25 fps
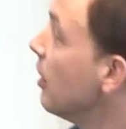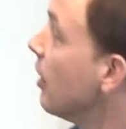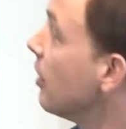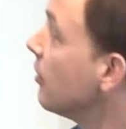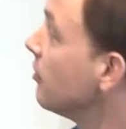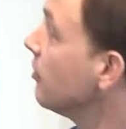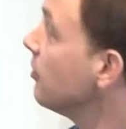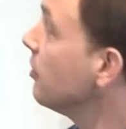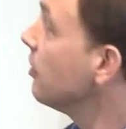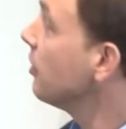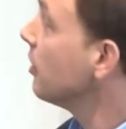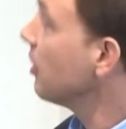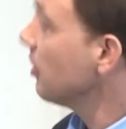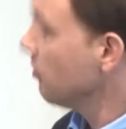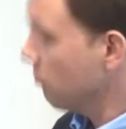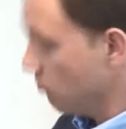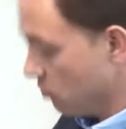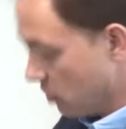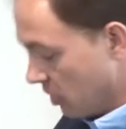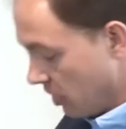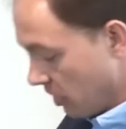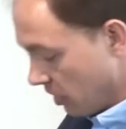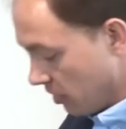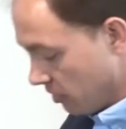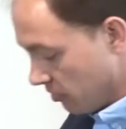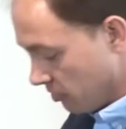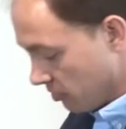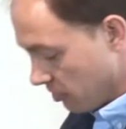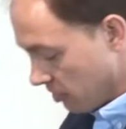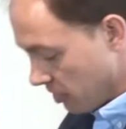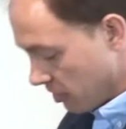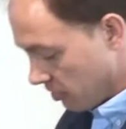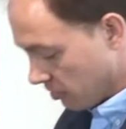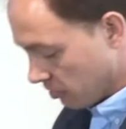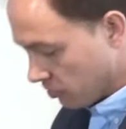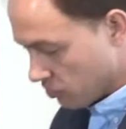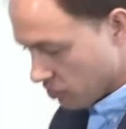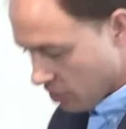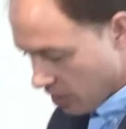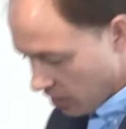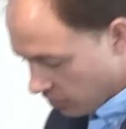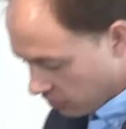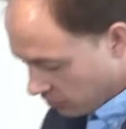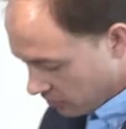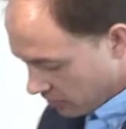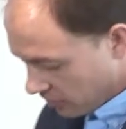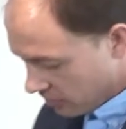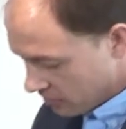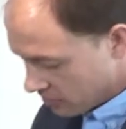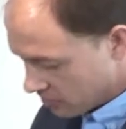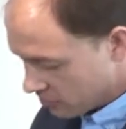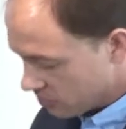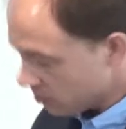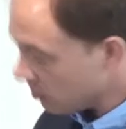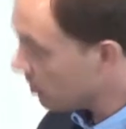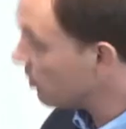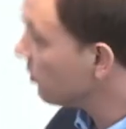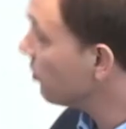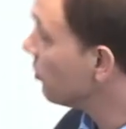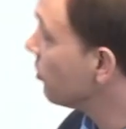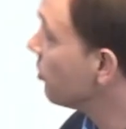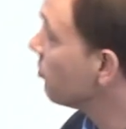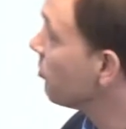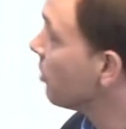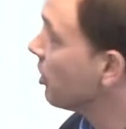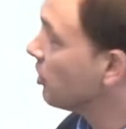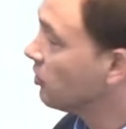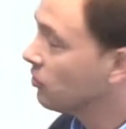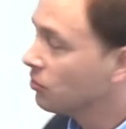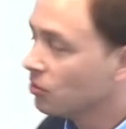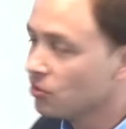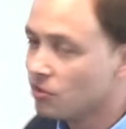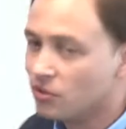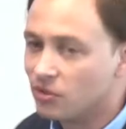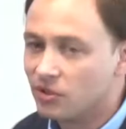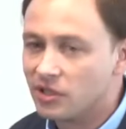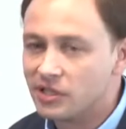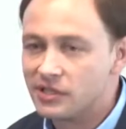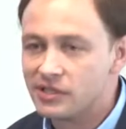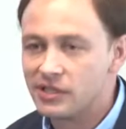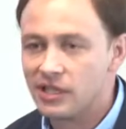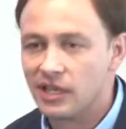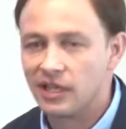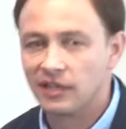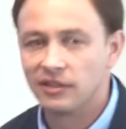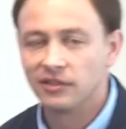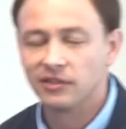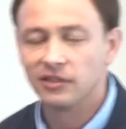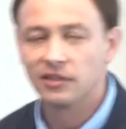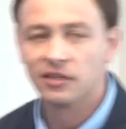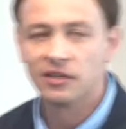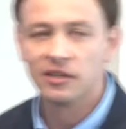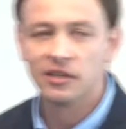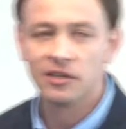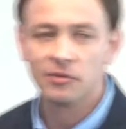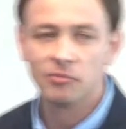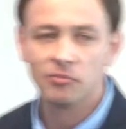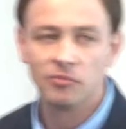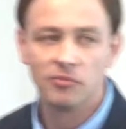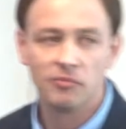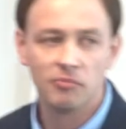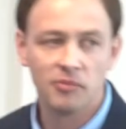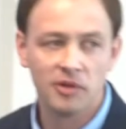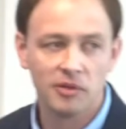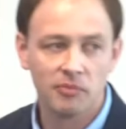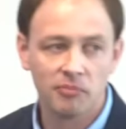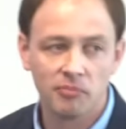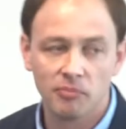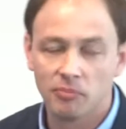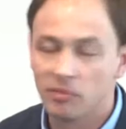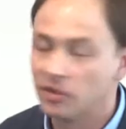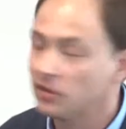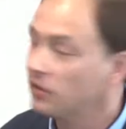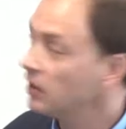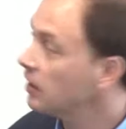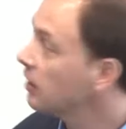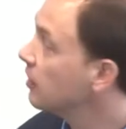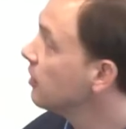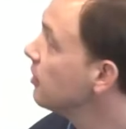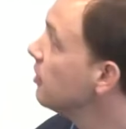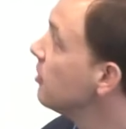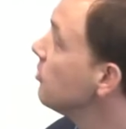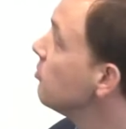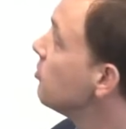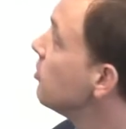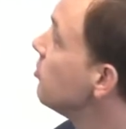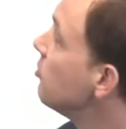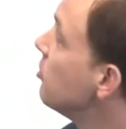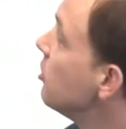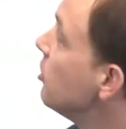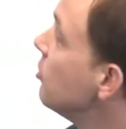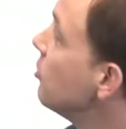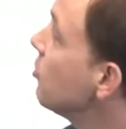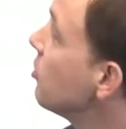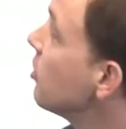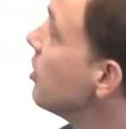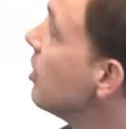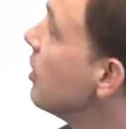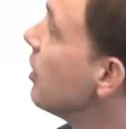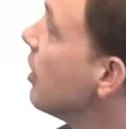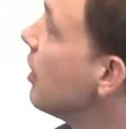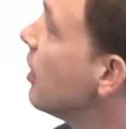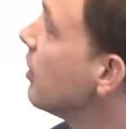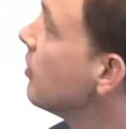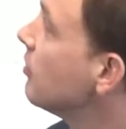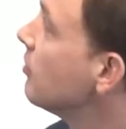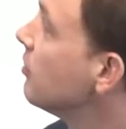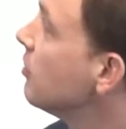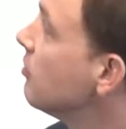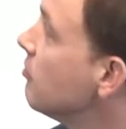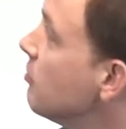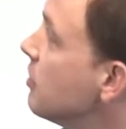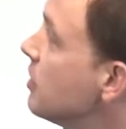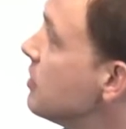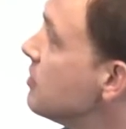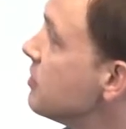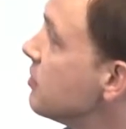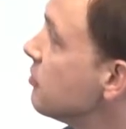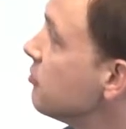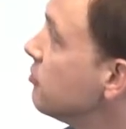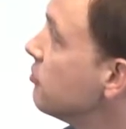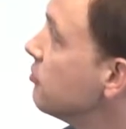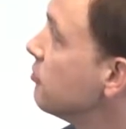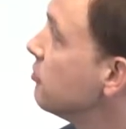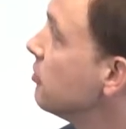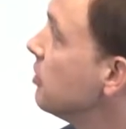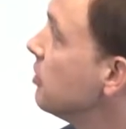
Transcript: I think what I'll, I'll try to illustrate during my talk is that, uh, particularly when we're looking at invasive